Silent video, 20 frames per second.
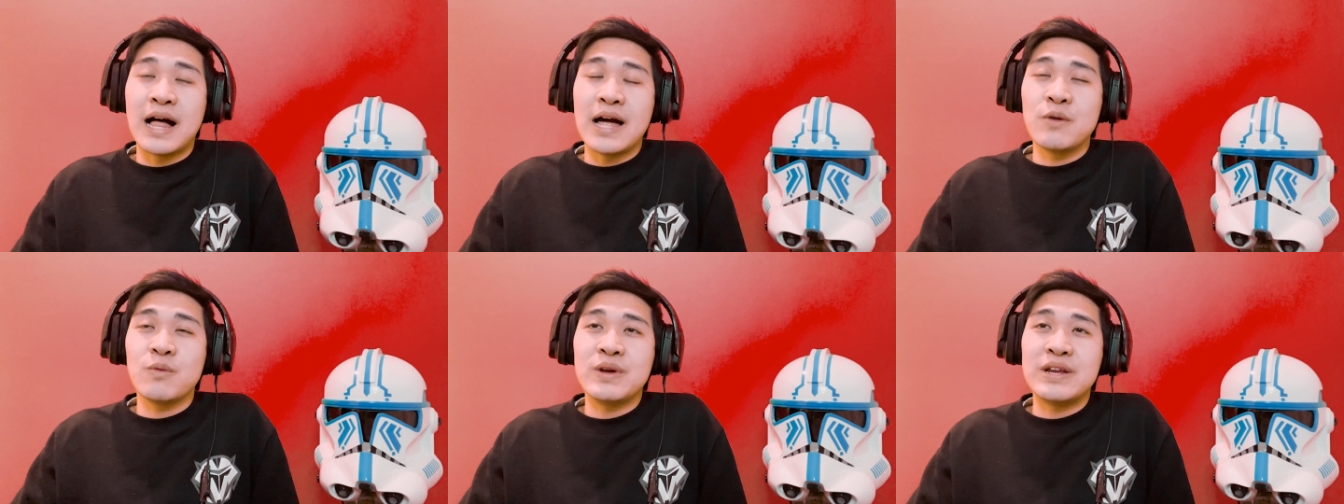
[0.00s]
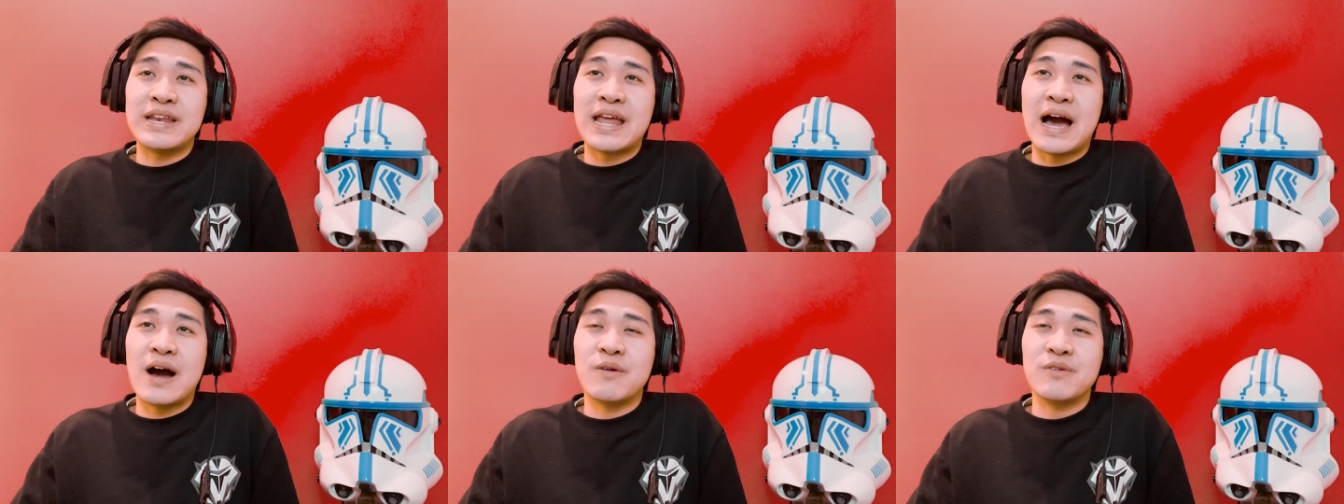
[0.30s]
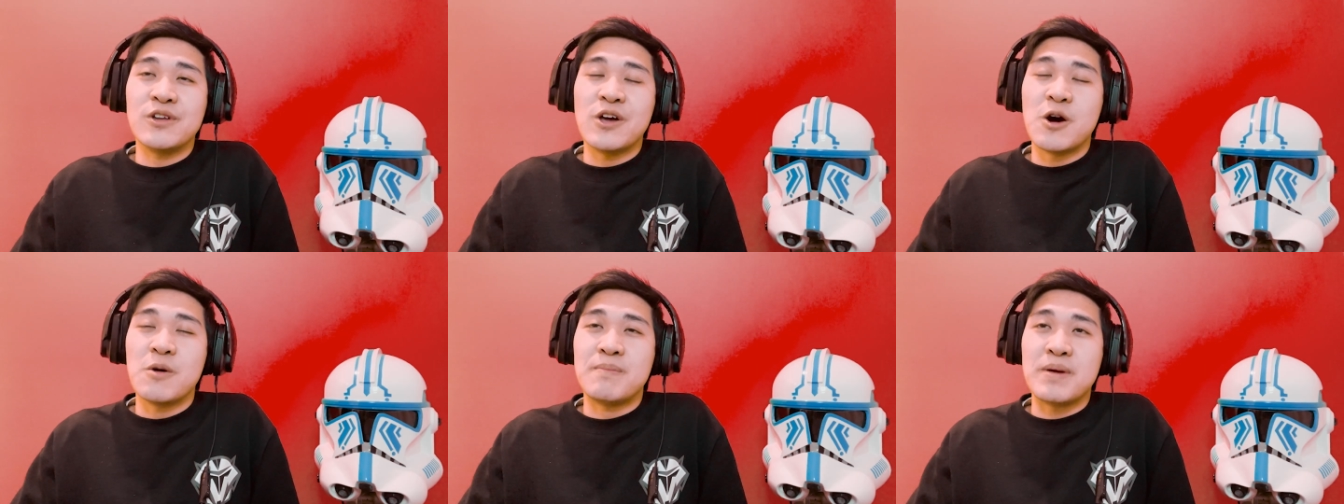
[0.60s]
I'm glad we
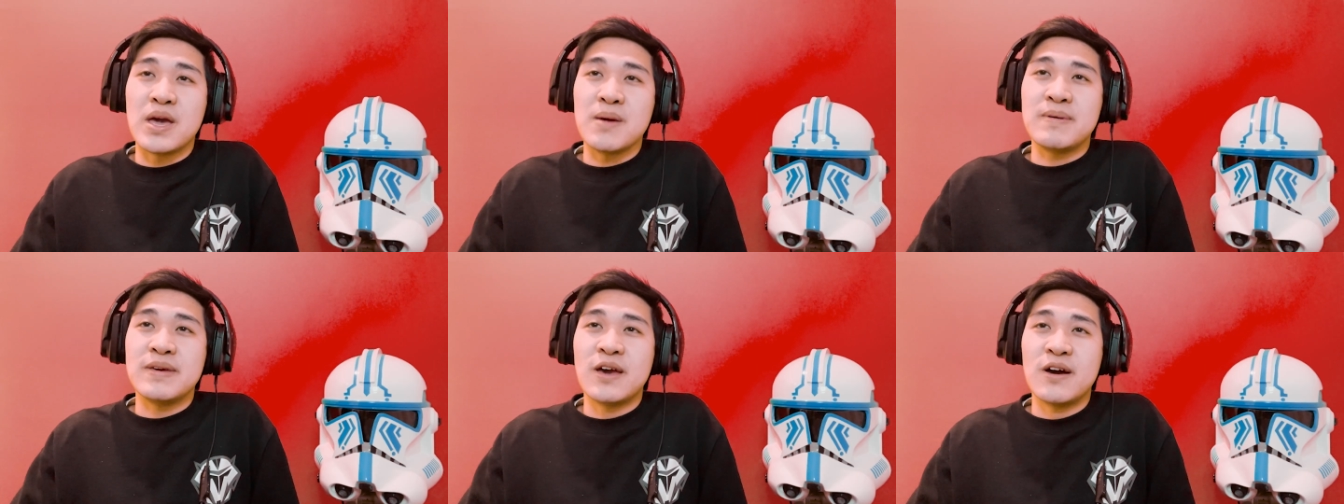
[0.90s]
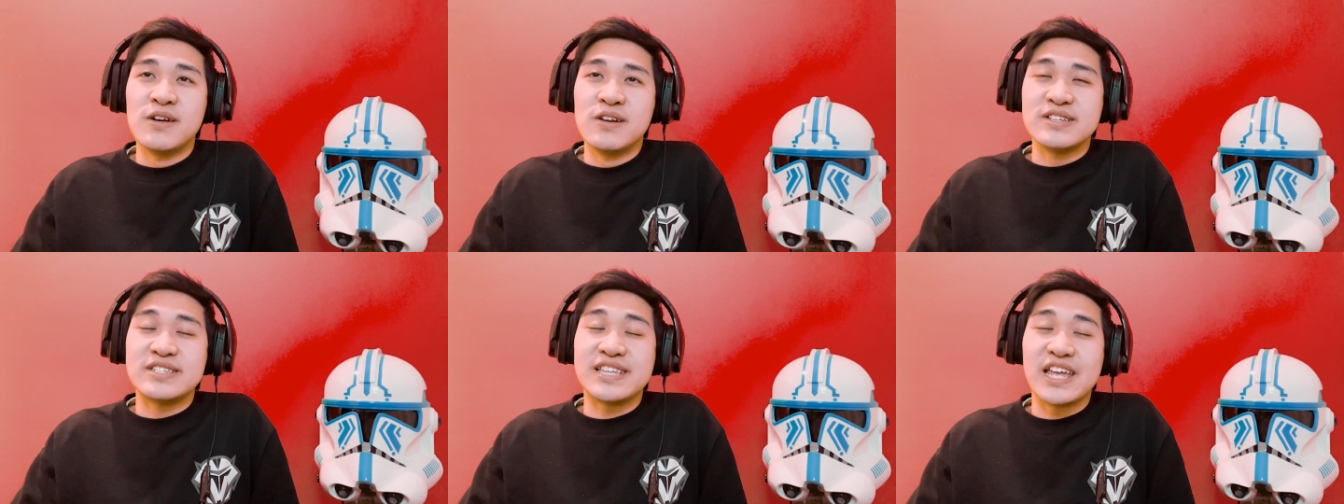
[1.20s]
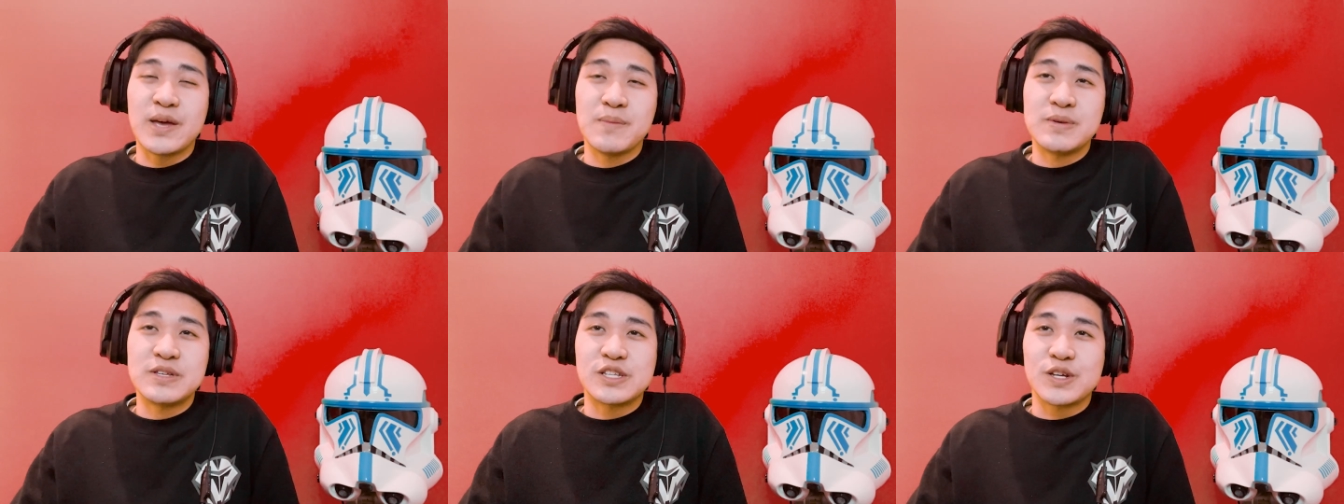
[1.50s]
now know Baby
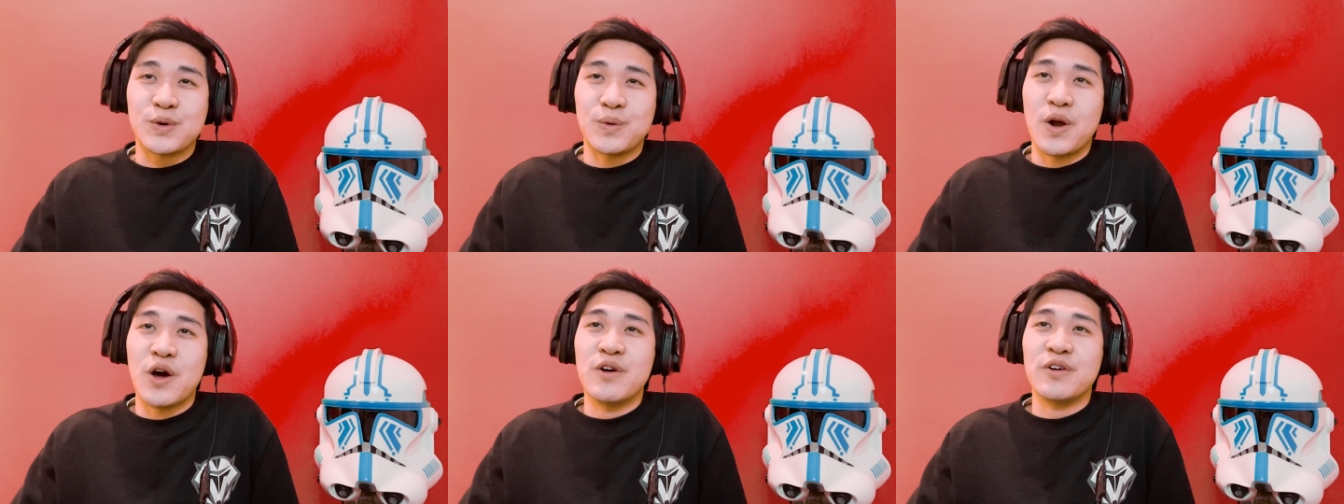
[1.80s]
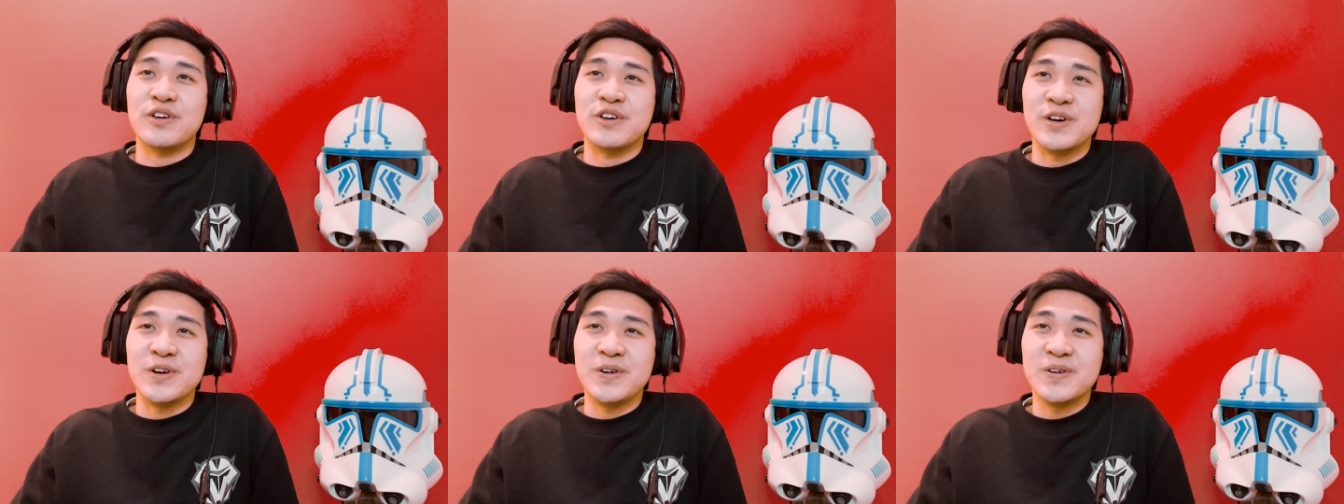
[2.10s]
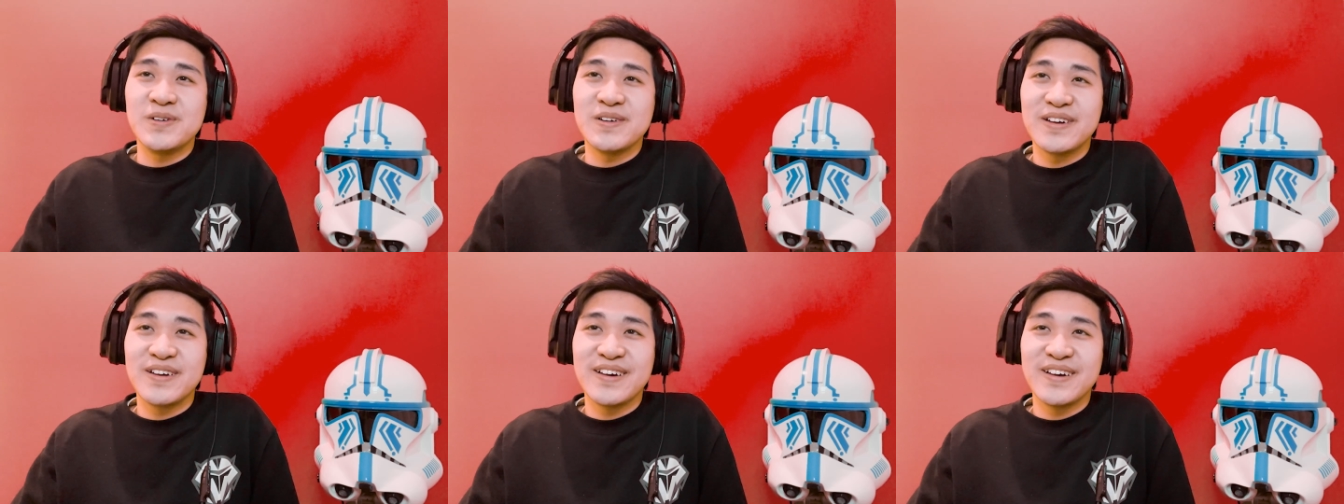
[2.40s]
Yoda's name is
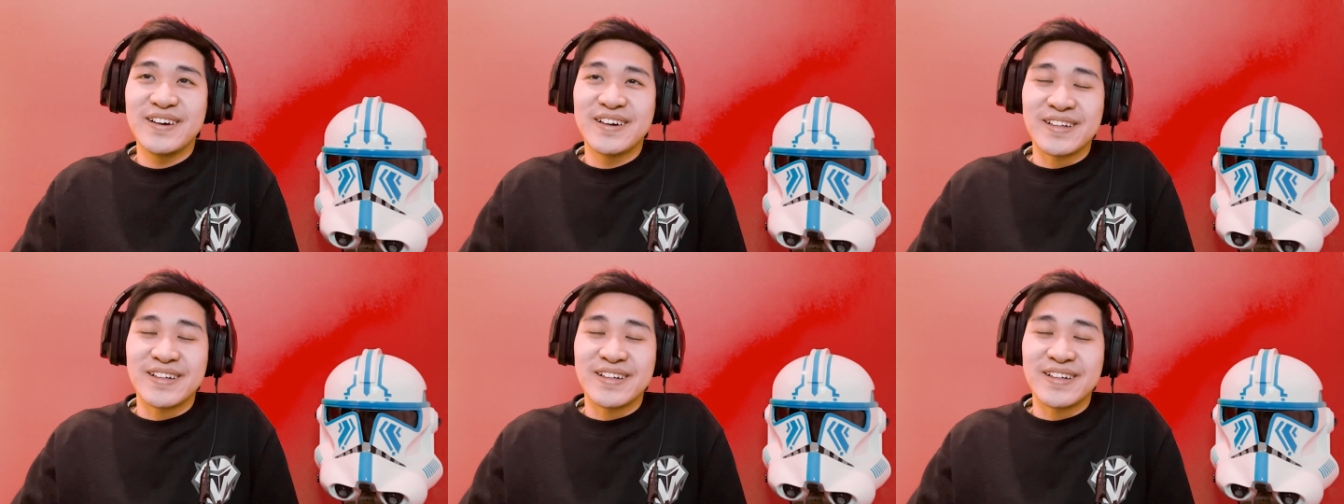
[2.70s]
Grogu.